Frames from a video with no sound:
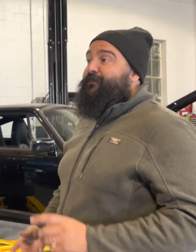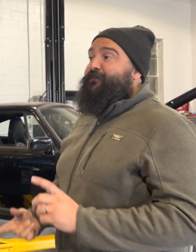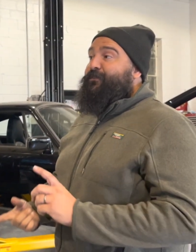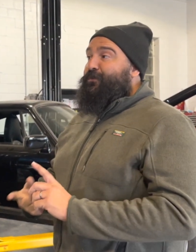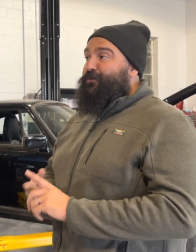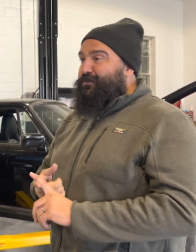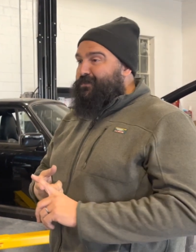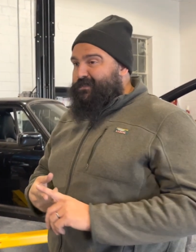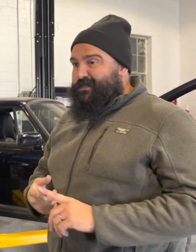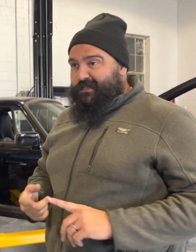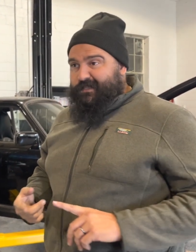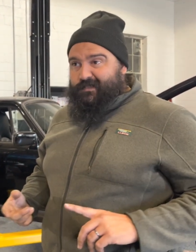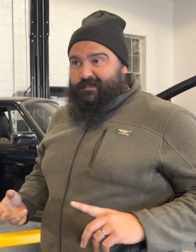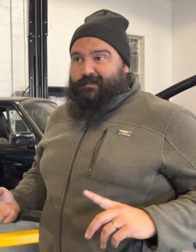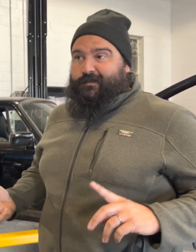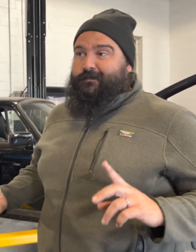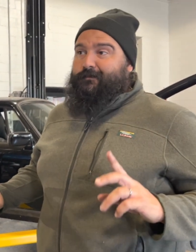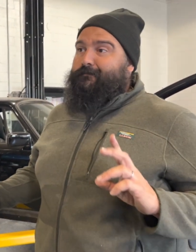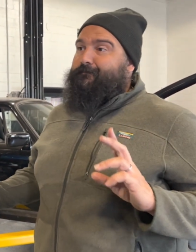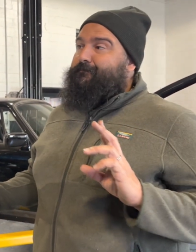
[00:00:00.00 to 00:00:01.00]
Fuel
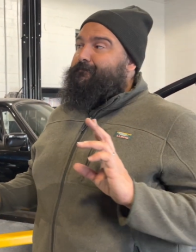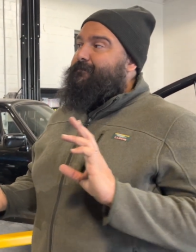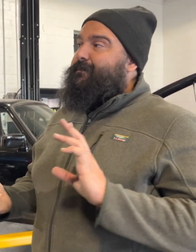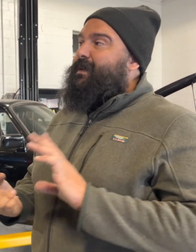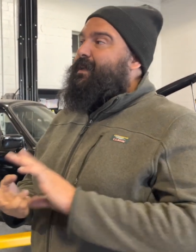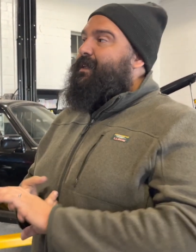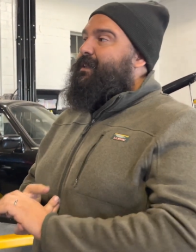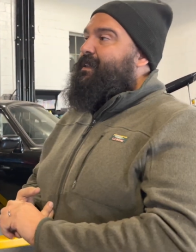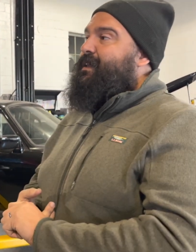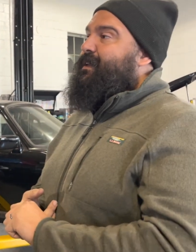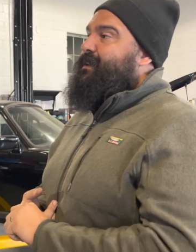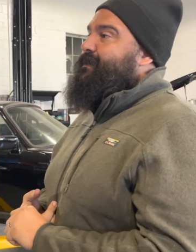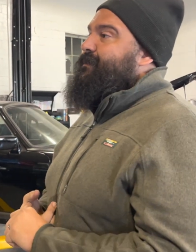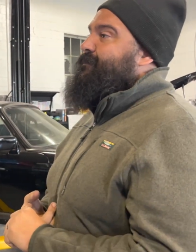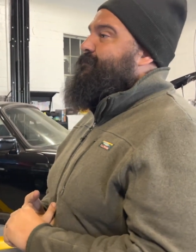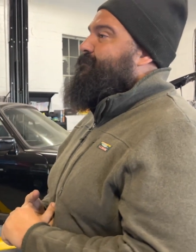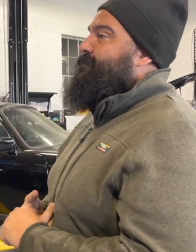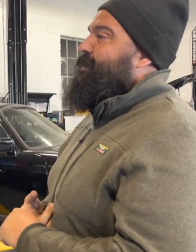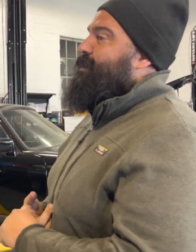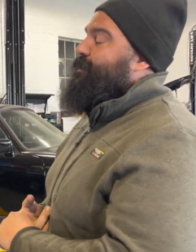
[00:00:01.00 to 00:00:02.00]
system, and then
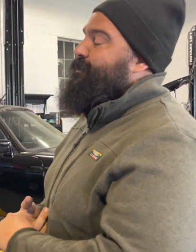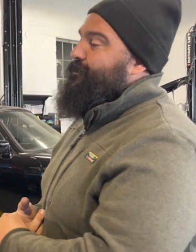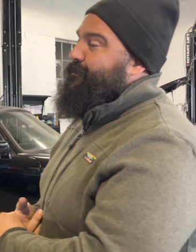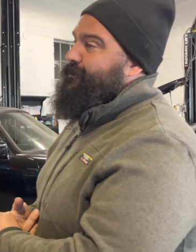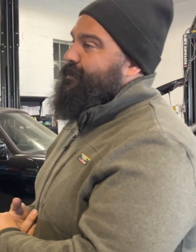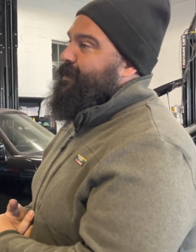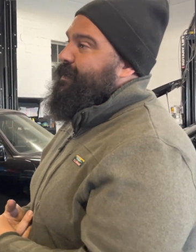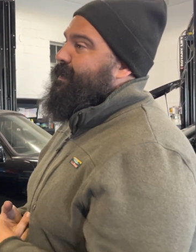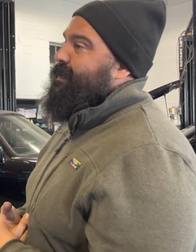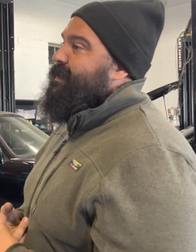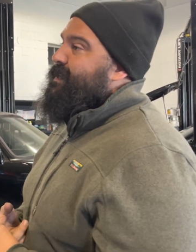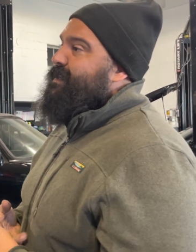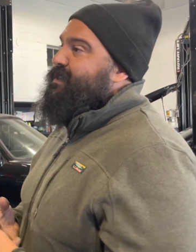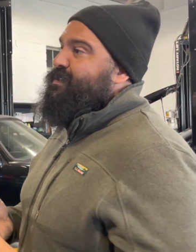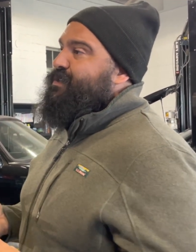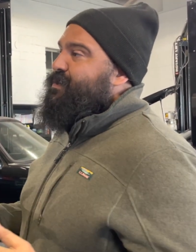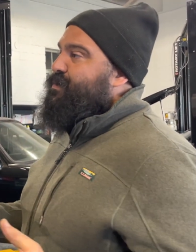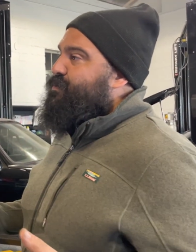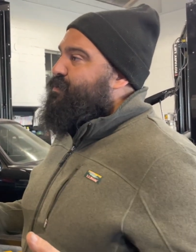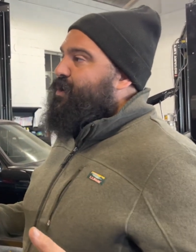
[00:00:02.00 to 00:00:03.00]

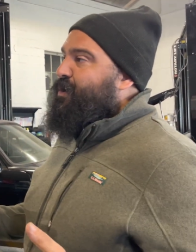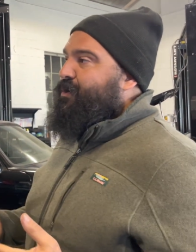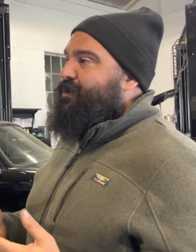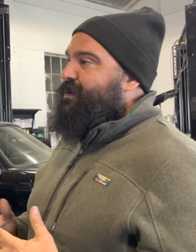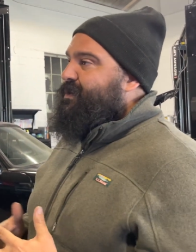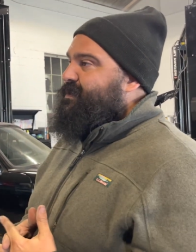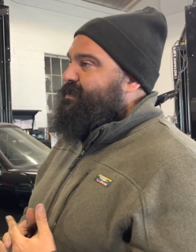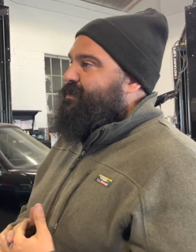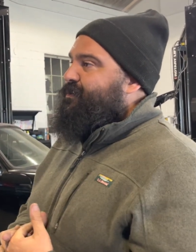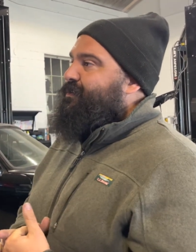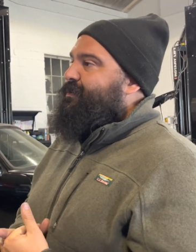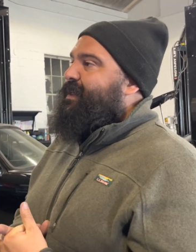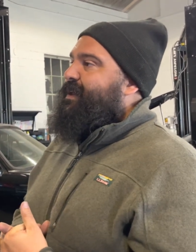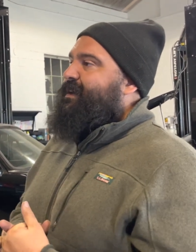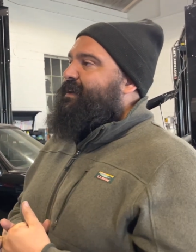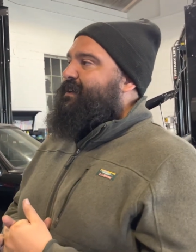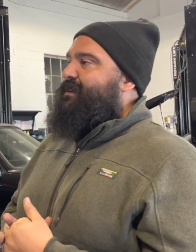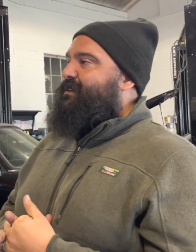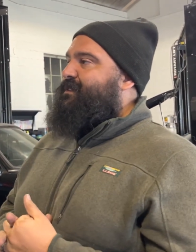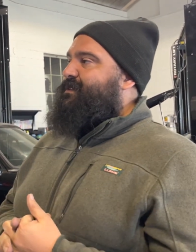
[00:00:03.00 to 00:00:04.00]
ECU harness and all
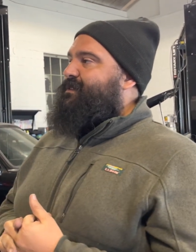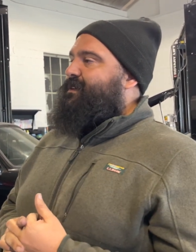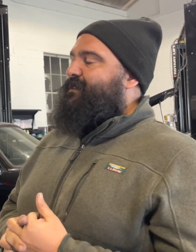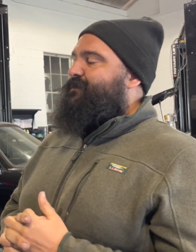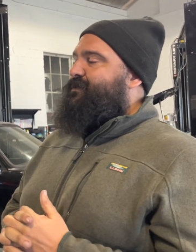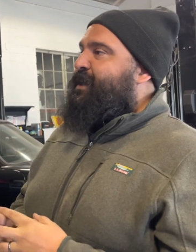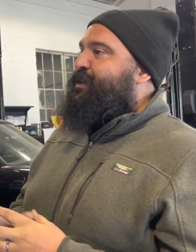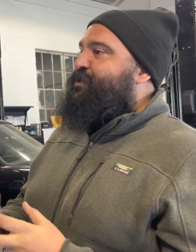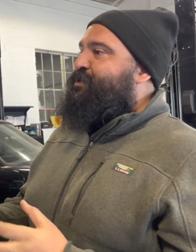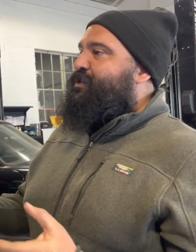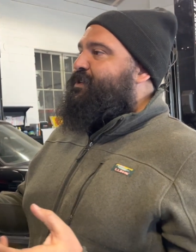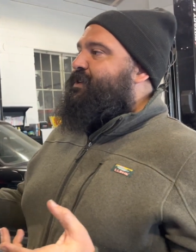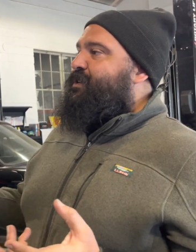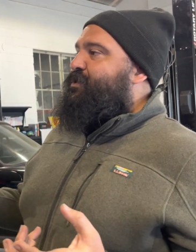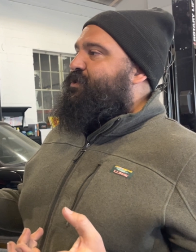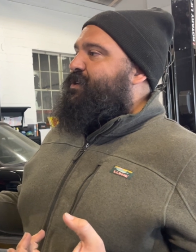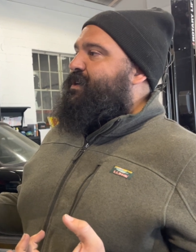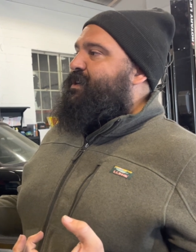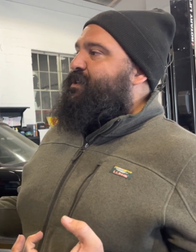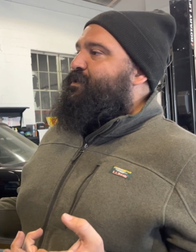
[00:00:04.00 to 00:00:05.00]
that kind of stuff. So engine and
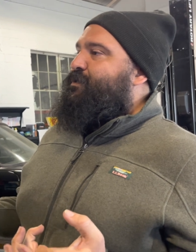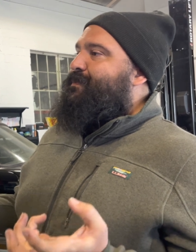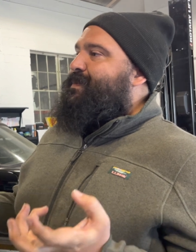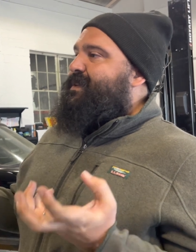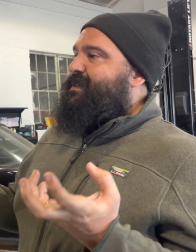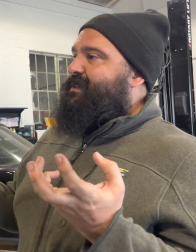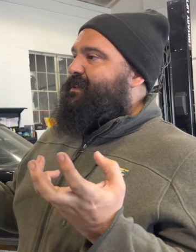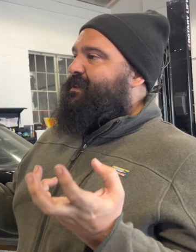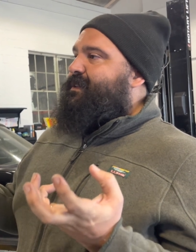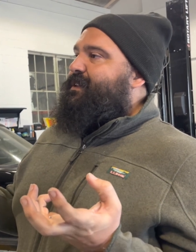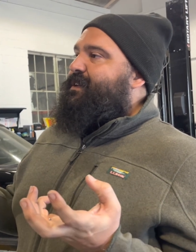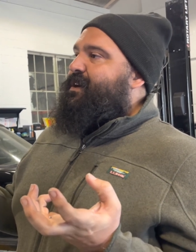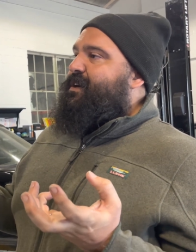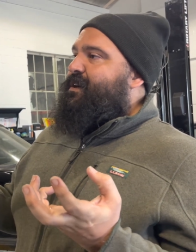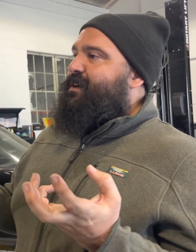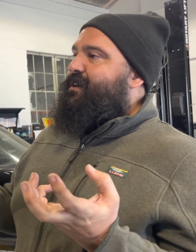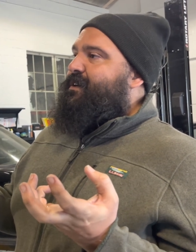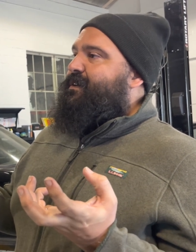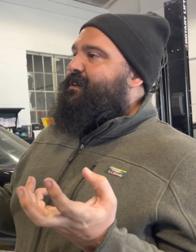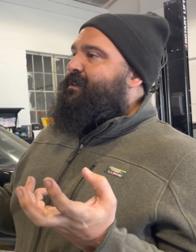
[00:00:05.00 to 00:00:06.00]
trans are basically
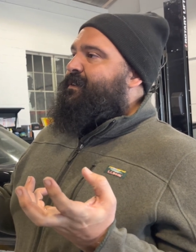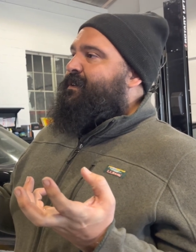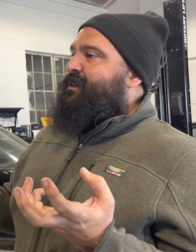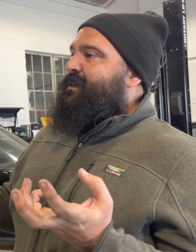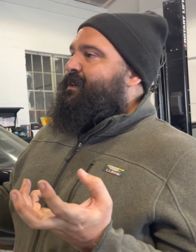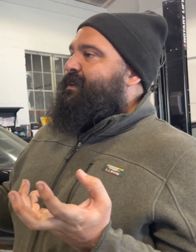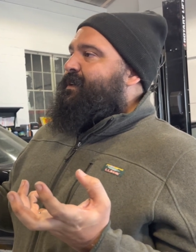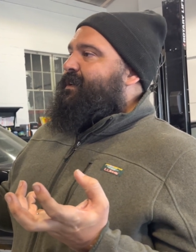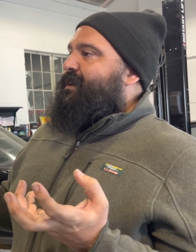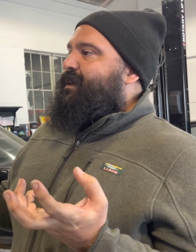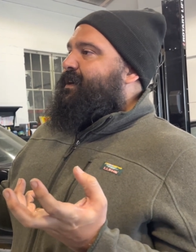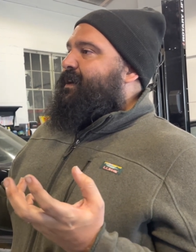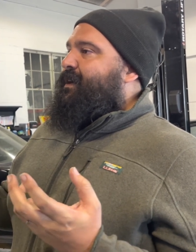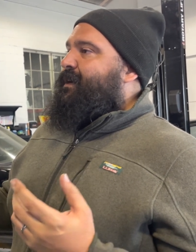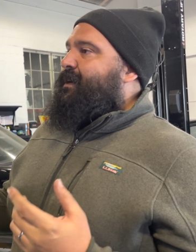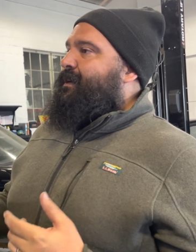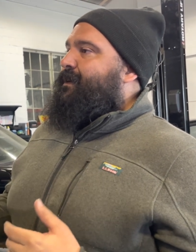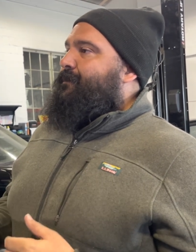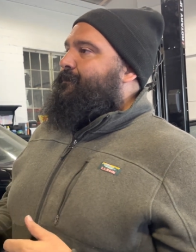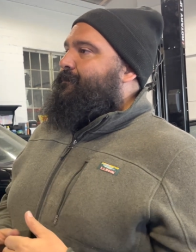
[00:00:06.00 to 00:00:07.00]
hung,
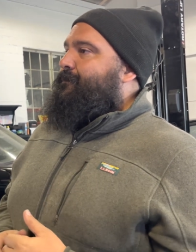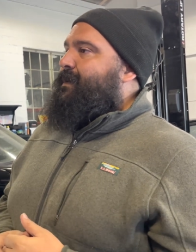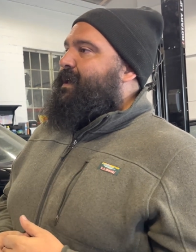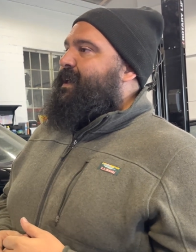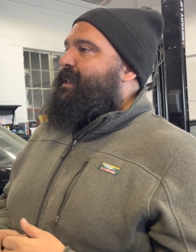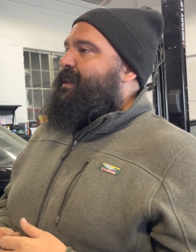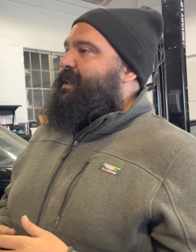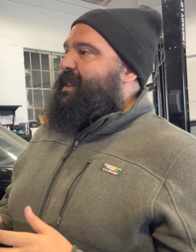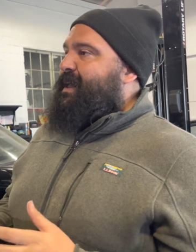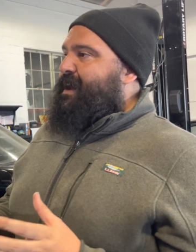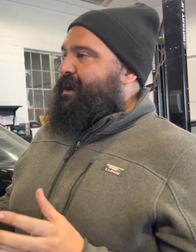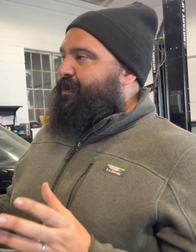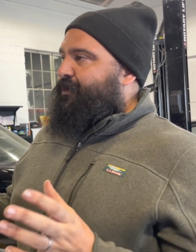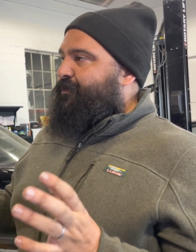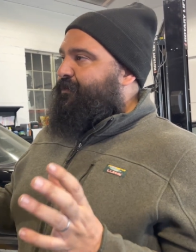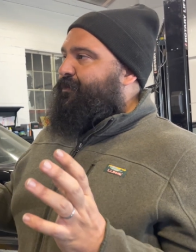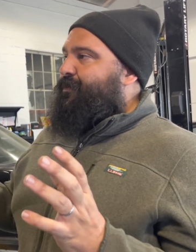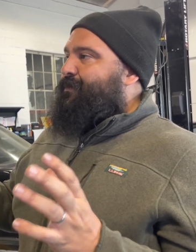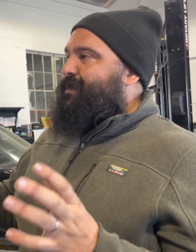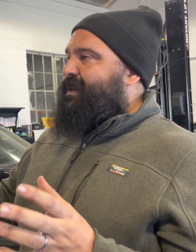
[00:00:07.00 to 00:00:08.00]
and now
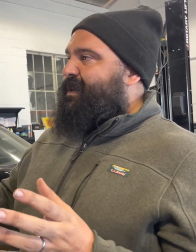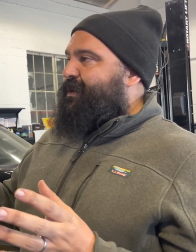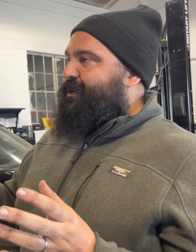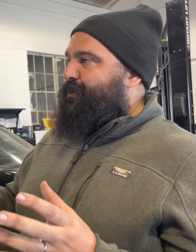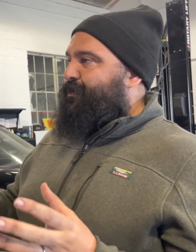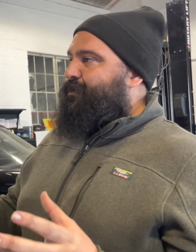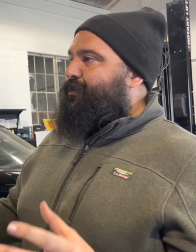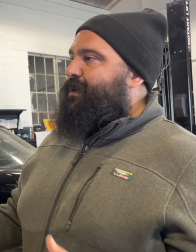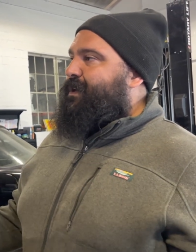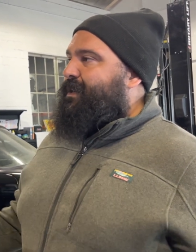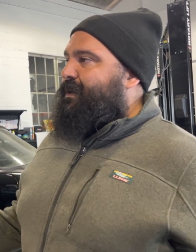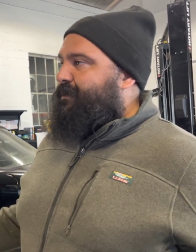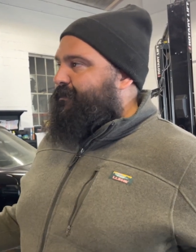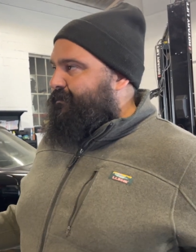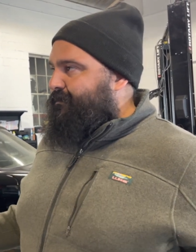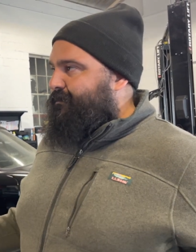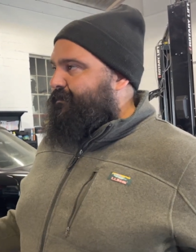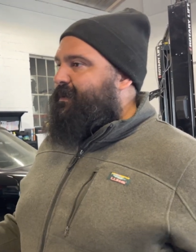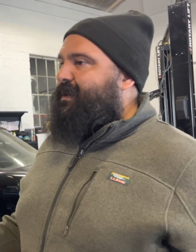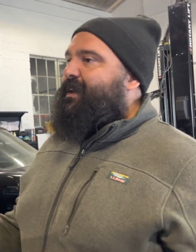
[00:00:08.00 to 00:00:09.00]
from here we can
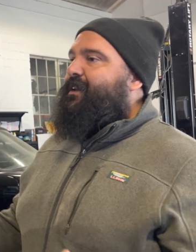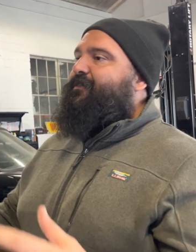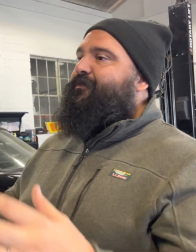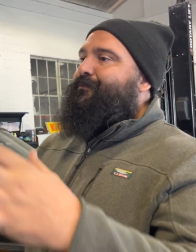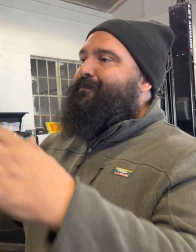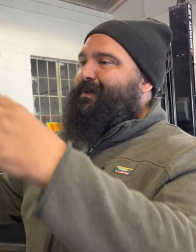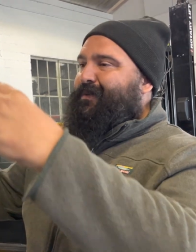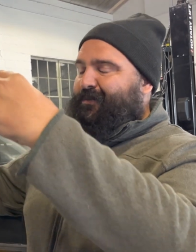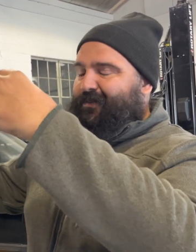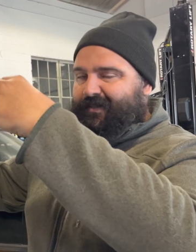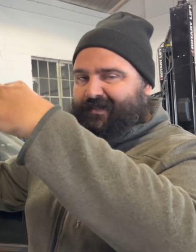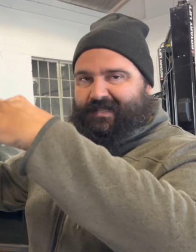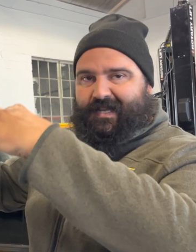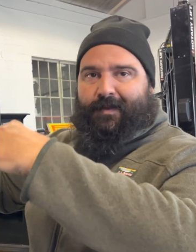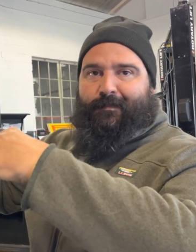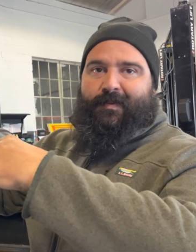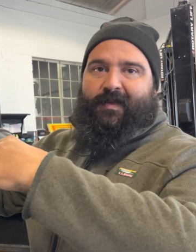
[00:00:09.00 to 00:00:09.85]
kind of build the top